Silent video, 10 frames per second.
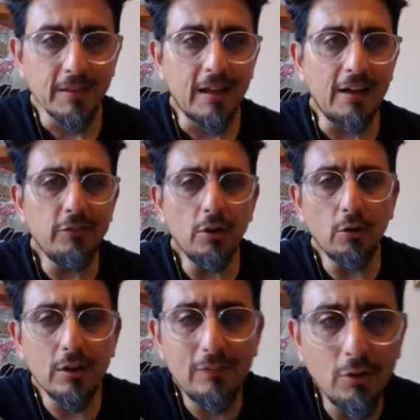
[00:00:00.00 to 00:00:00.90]
Now, if
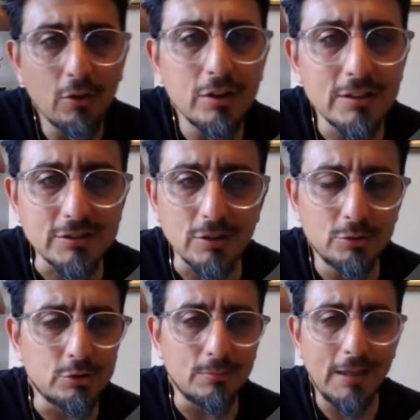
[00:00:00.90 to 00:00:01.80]
you're good at
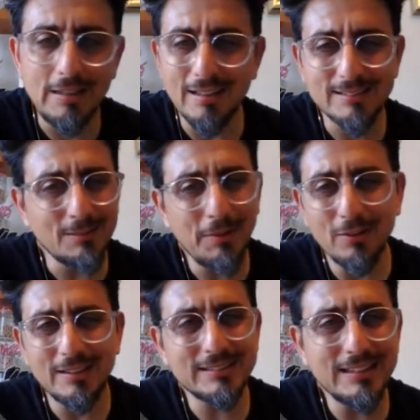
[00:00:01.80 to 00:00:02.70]
social media, to be
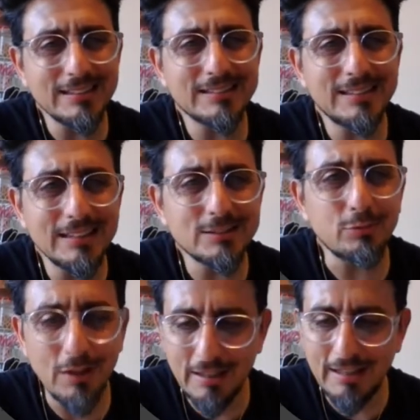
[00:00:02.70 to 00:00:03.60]
honest, this
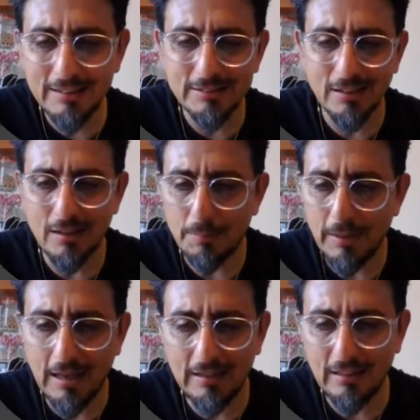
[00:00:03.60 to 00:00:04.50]
really isn't going to
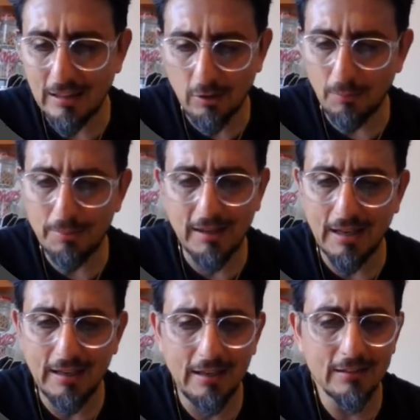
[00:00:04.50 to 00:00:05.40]
be anything
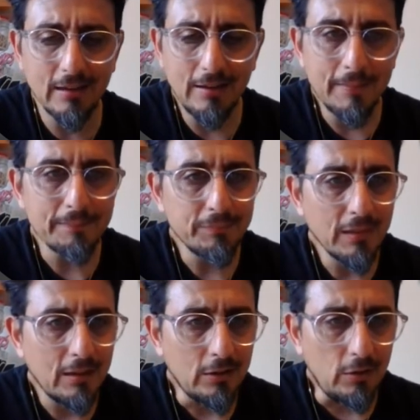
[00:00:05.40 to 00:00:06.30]
complicated.
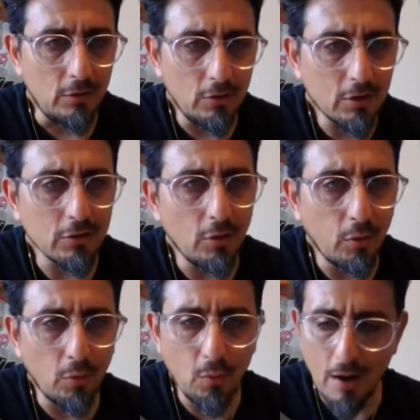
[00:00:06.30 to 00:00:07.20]
You look at the
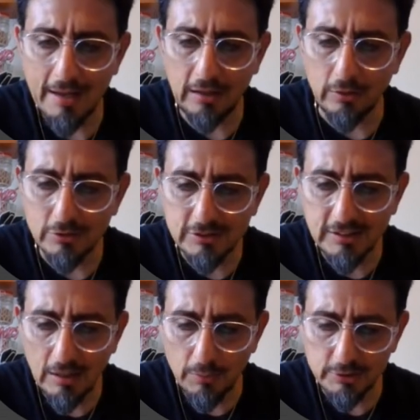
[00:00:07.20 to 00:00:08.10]
hallway, you
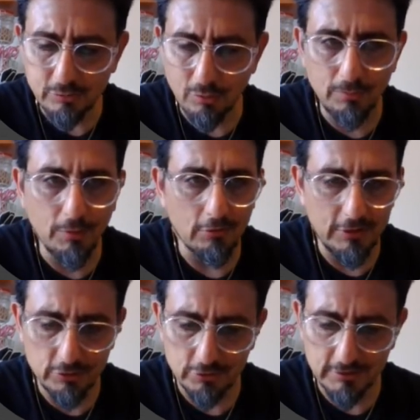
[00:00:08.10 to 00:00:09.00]
see which room you're
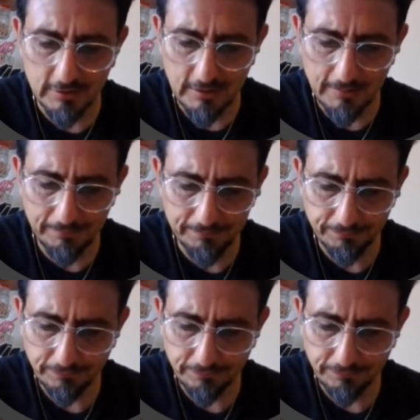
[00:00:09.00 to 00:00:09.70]
interested in.